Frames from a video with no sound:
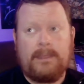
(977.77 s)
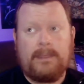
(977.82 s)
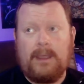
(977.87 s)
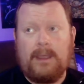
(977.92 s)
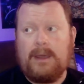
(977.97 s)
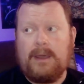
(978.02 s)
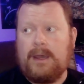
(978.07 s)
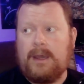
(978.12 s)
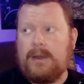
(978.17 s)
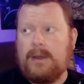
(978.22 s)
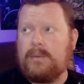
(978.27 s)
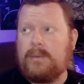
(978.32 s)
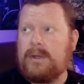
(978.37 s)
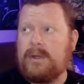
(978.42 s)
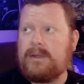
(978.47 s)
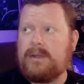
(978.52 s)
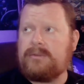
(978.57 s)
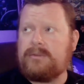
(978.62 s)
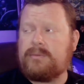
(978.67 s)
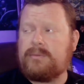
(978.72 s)

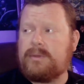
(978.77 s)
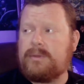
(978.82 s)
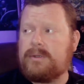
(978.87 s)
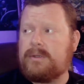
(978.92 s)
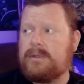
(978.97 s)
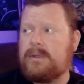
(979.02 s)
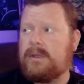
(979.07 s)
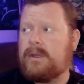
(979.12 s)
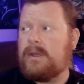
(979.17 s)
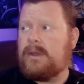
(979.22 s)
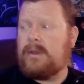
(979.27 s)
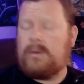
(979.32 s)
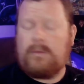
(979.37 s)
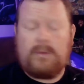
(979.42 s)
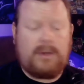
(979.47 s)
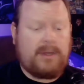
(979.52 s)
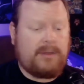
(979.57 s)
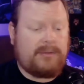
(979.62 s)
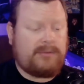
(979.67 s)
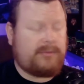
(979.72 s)
What else would?
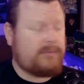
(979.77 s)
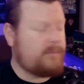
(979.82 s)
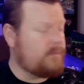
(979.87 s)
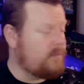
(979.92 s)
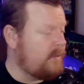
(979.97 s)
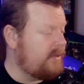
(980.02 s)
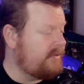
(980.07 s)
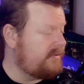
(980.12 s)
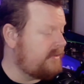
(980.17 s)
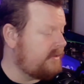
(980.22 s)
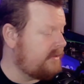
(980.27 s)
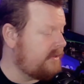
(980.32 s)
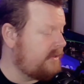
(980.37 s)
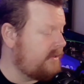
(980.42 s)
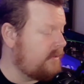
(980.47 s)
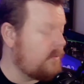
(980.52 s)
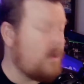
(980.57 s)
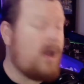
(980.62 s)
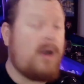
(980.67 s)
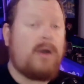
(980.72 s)
What else
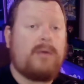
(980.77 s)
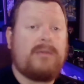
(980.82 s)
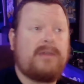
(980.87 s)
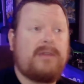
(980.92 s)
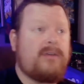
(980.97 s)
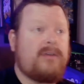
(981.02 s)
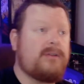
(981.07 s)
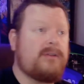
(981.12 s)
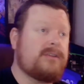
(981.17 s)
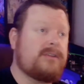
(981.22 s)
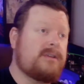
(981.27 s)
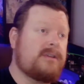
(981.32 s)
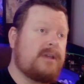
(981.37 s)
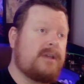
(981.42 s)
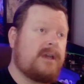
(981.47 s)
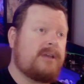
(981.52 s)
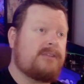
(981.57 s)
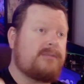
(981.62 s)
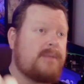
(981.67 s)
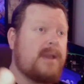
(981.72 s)
recently? Well, oh, they vaulted
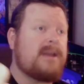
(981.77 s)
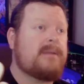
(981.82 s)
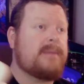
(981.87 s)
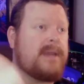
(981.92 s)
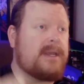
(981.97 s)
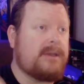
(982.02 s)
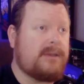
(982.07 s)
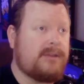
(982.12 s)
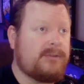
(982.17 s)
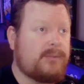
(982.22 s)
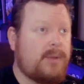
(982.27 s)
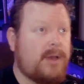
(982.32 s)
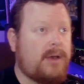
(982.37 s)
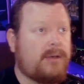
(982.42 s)
Spider-Man as well.